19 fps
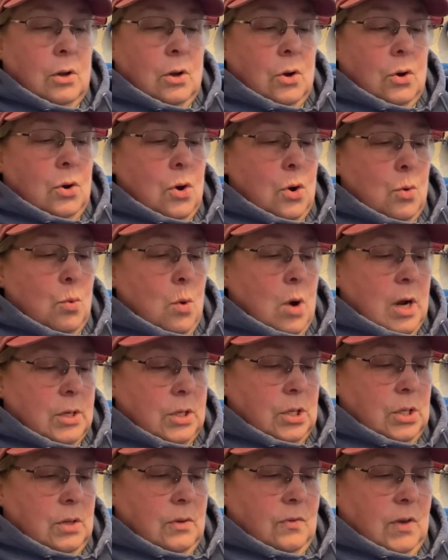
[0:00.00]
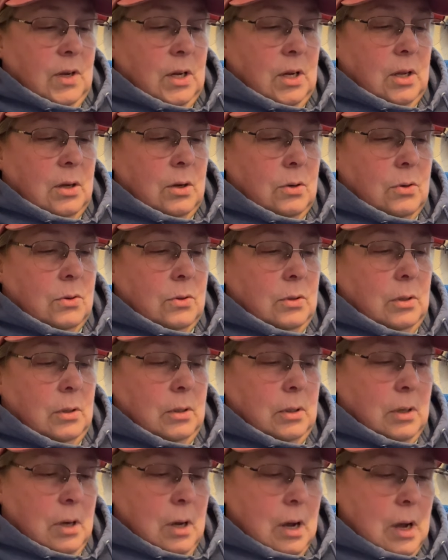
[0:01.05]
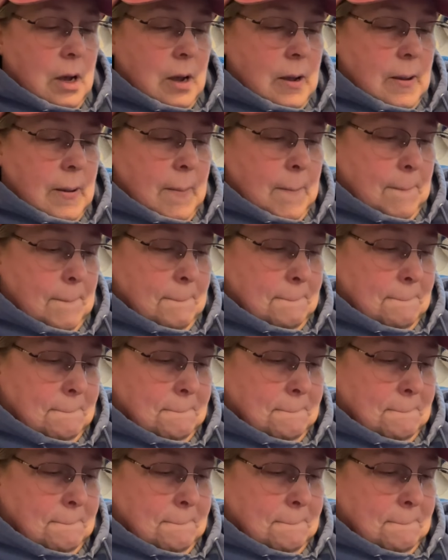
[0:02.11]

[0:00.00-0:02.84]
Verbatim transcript: go watch the video. Um,